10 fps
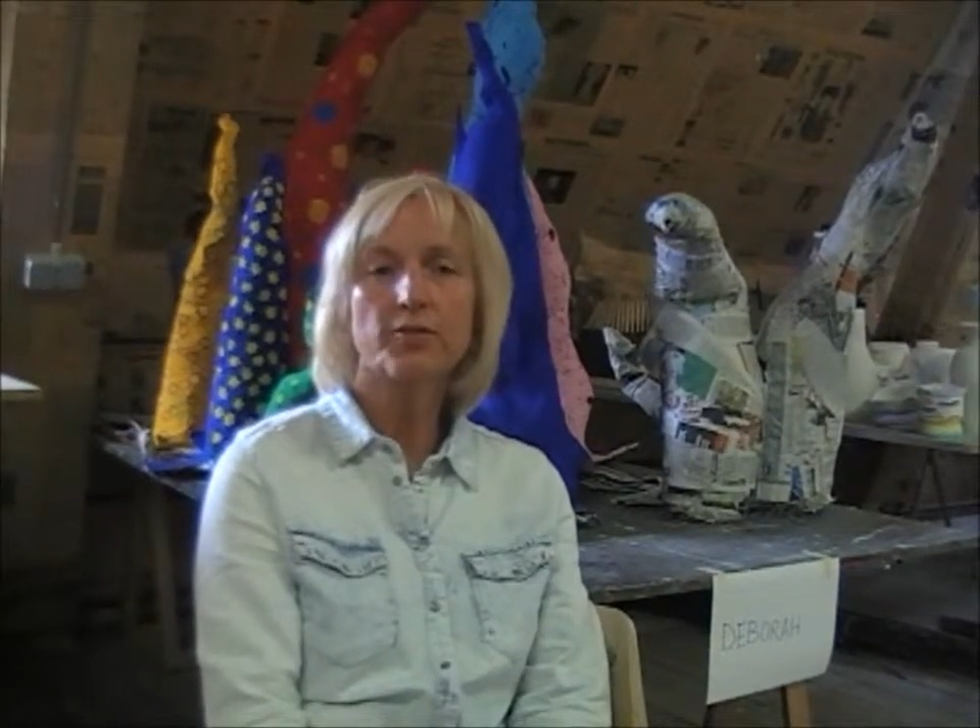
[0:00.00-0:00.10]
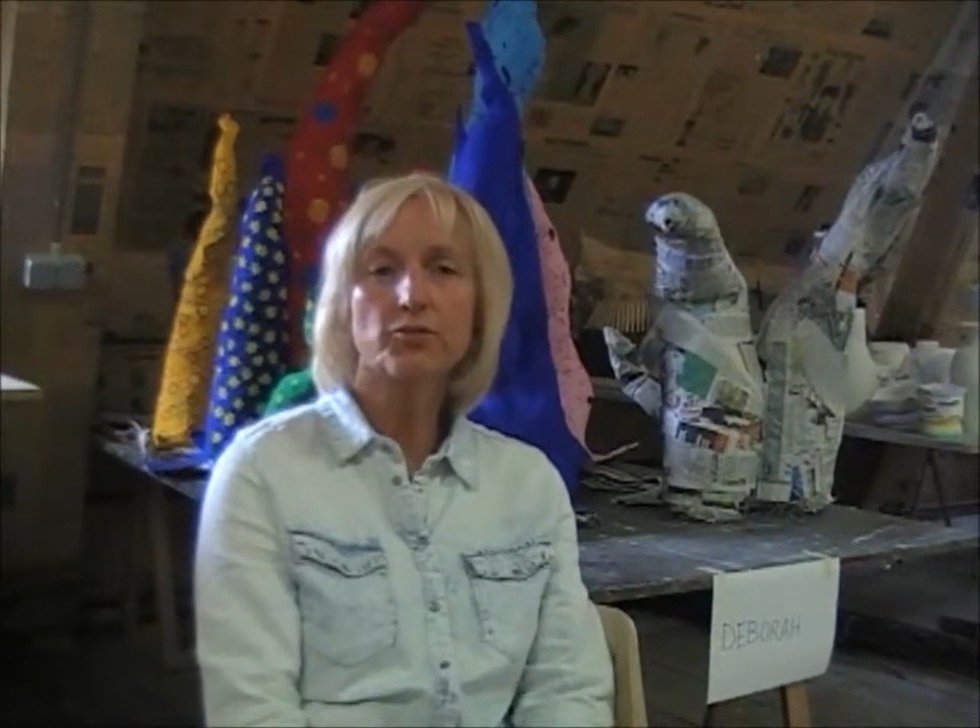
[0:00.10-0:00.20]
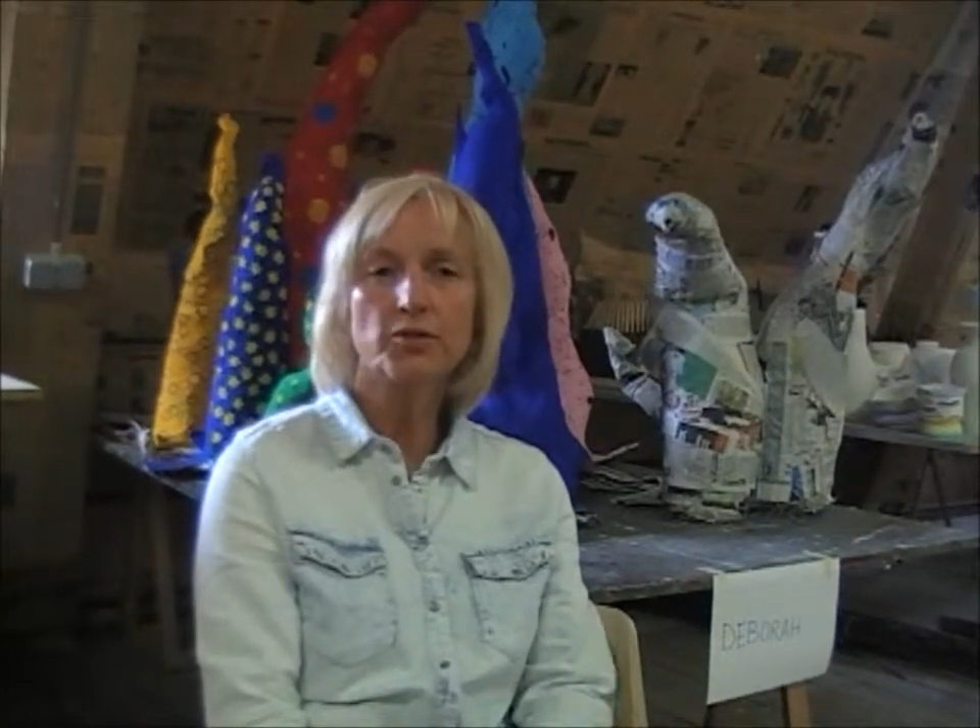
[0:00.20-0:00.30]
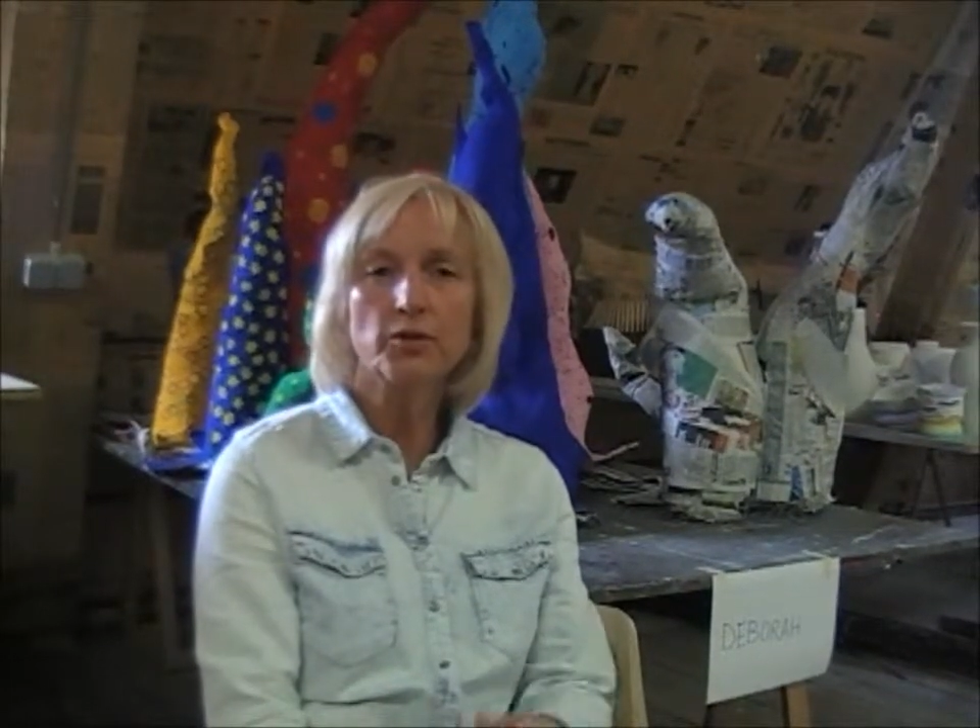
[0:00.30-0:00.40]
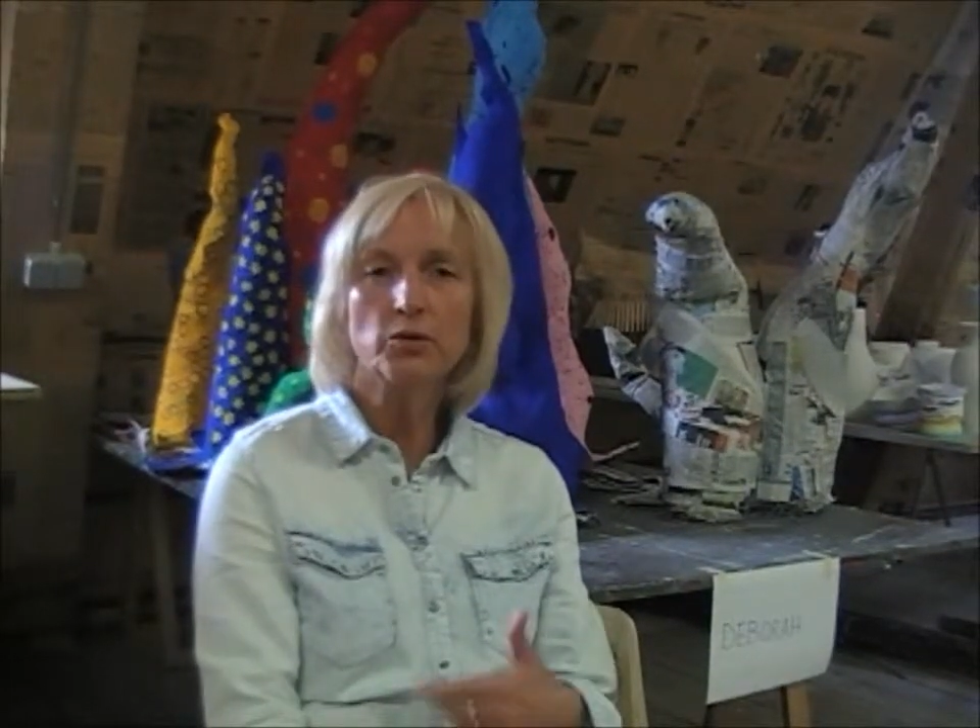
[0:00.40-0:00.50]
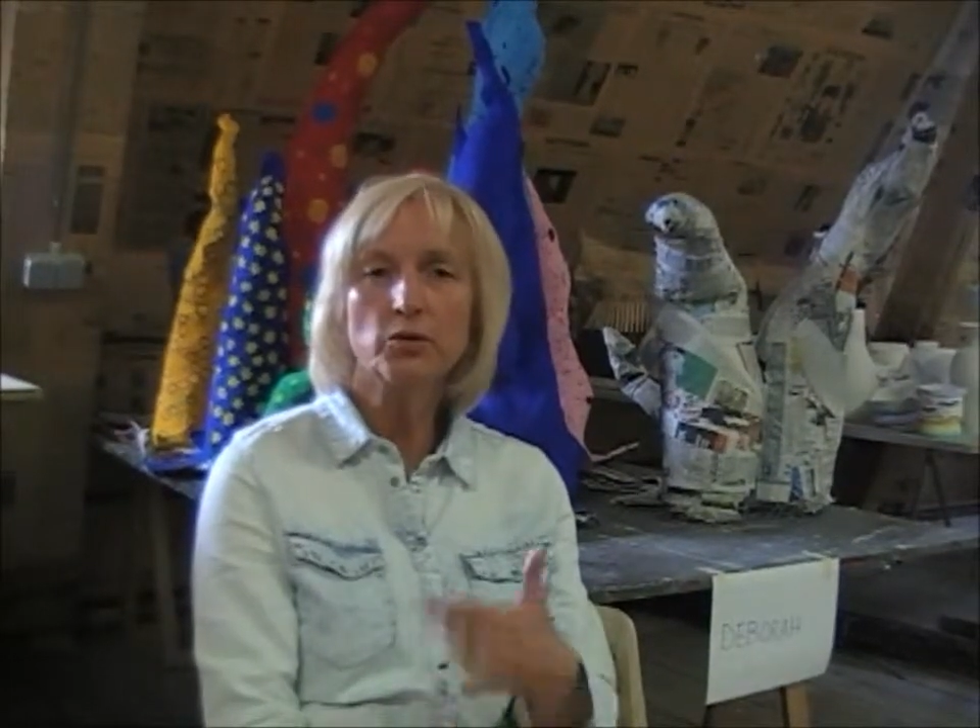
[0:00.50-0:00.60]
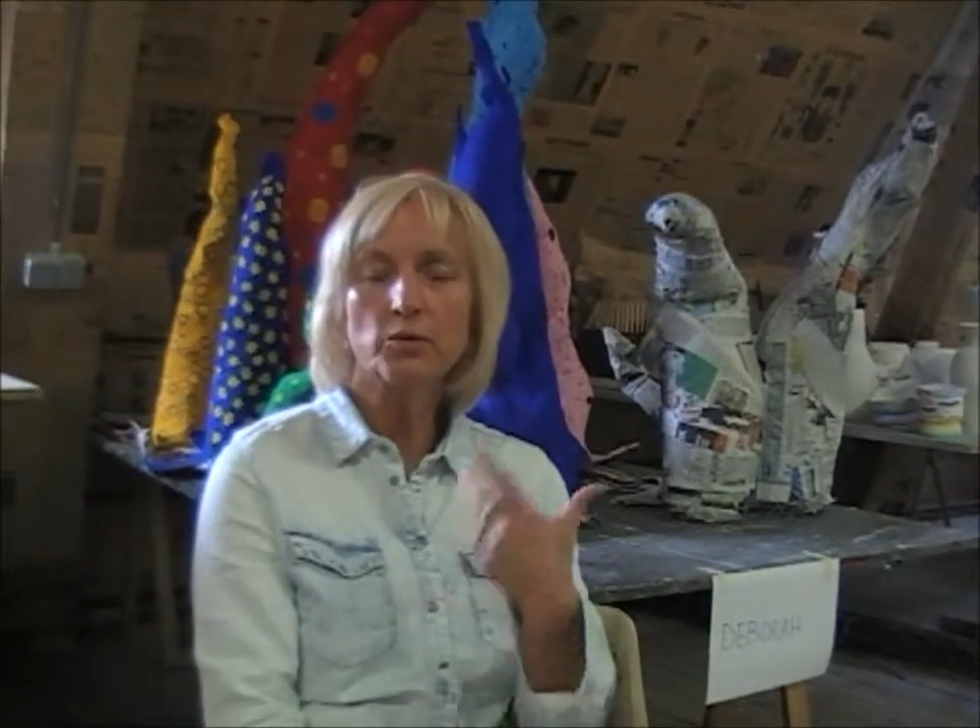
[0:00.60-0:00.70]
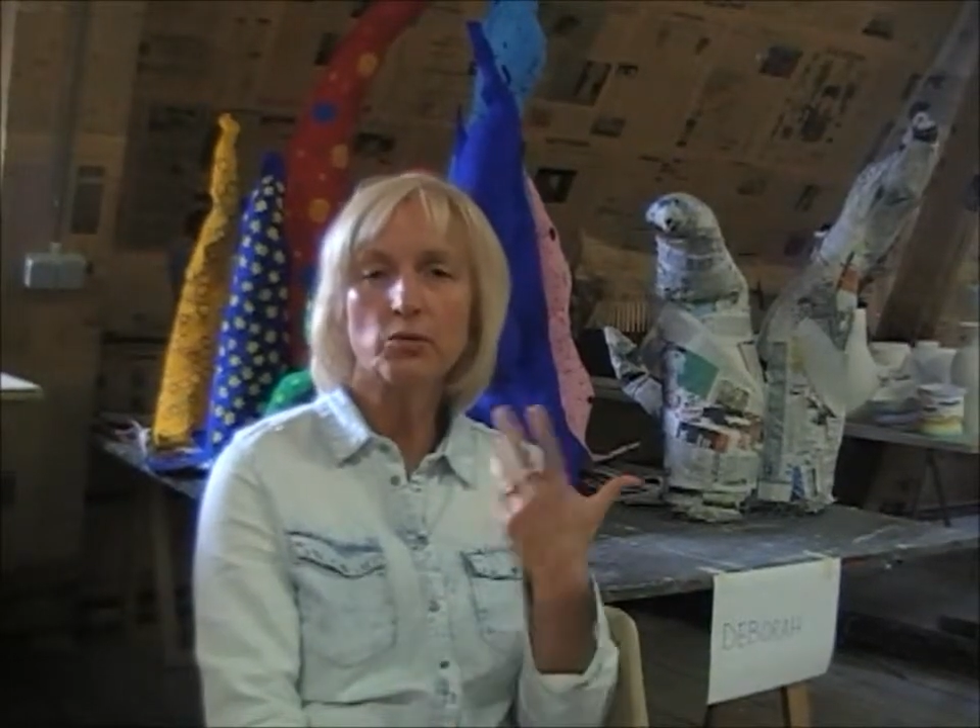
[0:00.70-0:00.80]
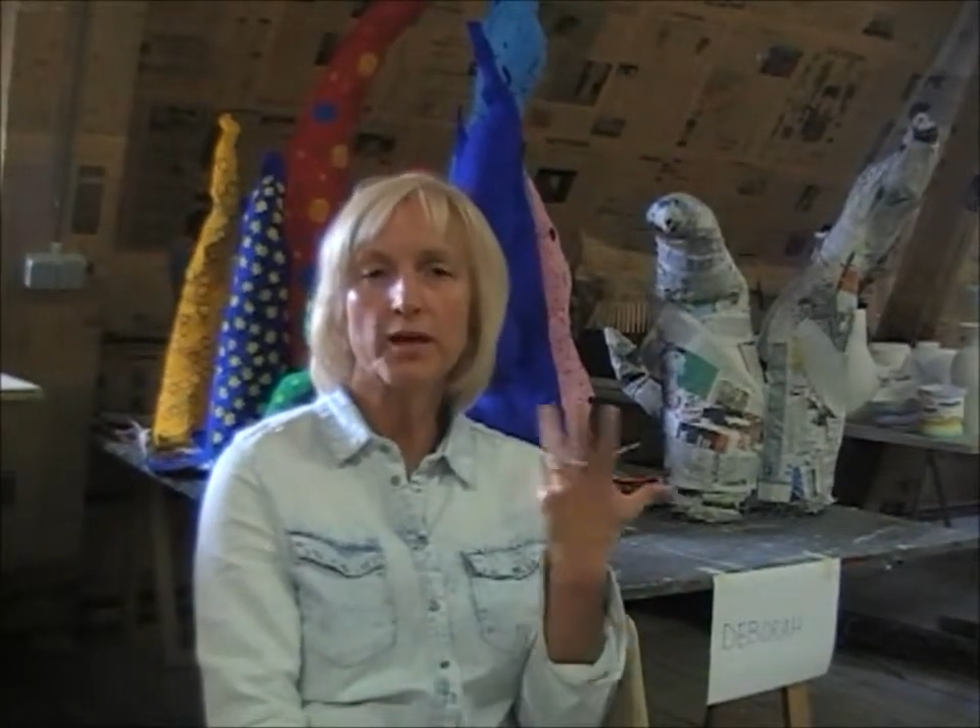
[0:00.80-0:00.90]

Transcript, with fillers: I feel that